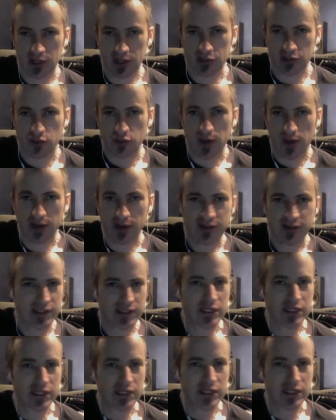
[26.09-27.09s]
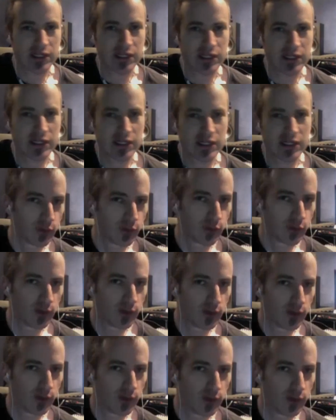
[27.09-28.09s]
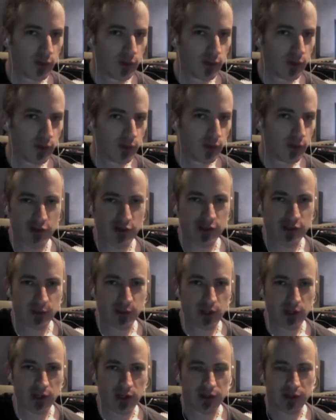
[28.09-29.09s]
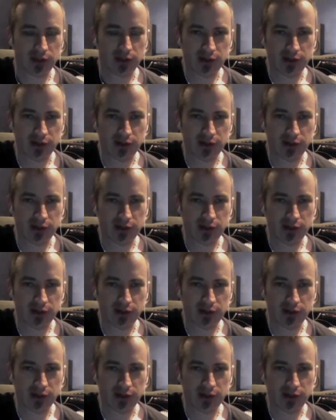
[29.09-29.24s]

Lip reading: a direct sequel, if you will, to the first book.